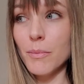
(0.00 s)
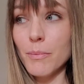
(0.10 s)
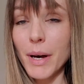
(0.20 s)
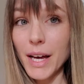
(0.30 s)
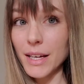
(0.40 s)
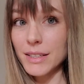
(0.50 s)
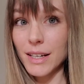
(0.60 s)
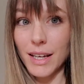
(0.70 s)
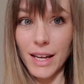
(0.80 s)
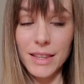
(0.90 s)
But
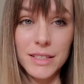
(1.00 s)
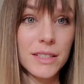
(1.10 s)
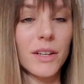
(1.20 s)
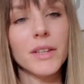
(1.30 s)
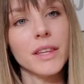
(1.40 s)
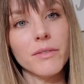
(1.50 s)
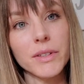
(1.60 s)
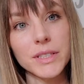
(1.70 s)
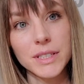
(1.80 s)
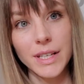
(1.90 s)
again, this is only the
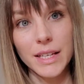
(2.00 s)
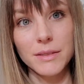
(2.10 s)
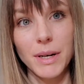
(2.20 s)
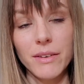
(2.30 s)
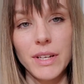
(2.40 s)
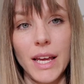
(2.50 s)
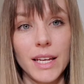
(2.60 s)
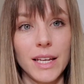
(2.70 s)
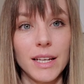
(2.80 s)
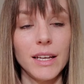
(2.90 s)
first assessment I've taken.